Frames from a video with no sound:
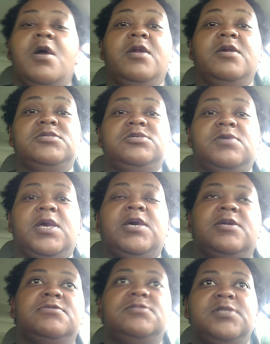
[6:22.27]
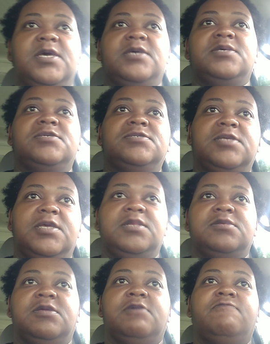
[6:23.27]
right, you guys, that is the end
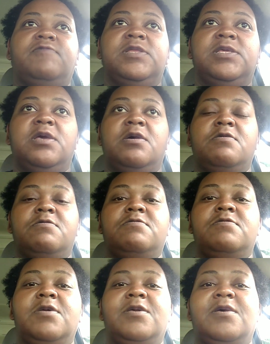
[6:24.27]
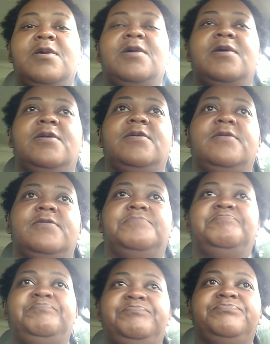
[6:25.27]
of that video.
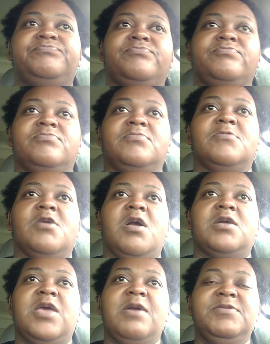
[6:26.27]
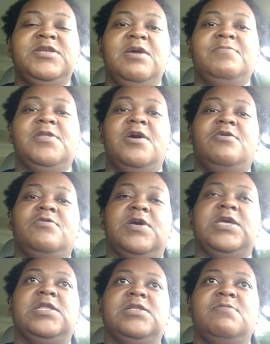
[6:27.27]
Um, comment down below
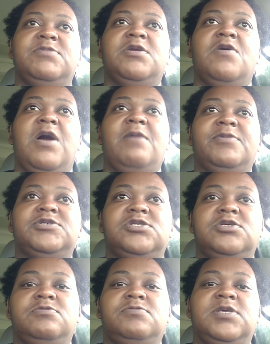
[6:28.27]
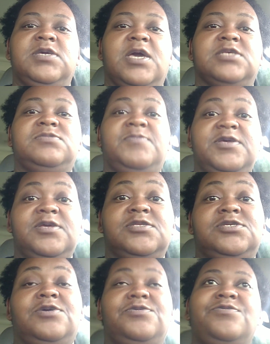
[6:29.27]
and let me know how much do you think I spent in
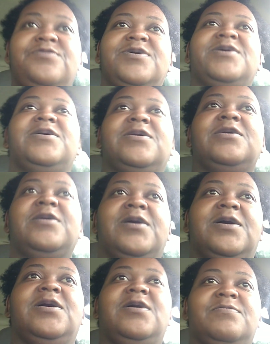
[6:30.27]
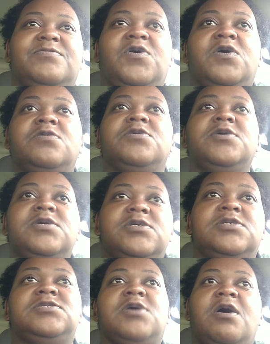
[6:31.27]
total. Um, Kroger
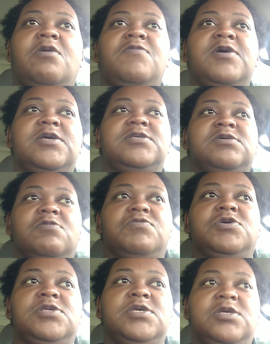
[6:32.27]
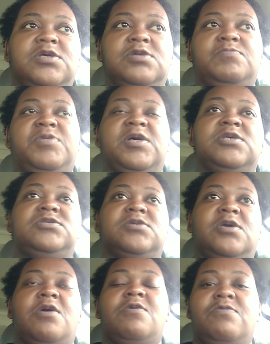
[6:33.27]
is always a really good place to
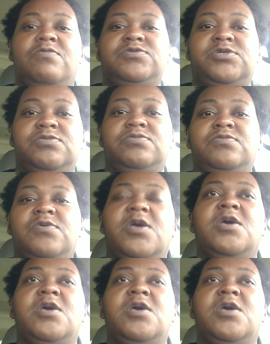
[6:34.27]
go to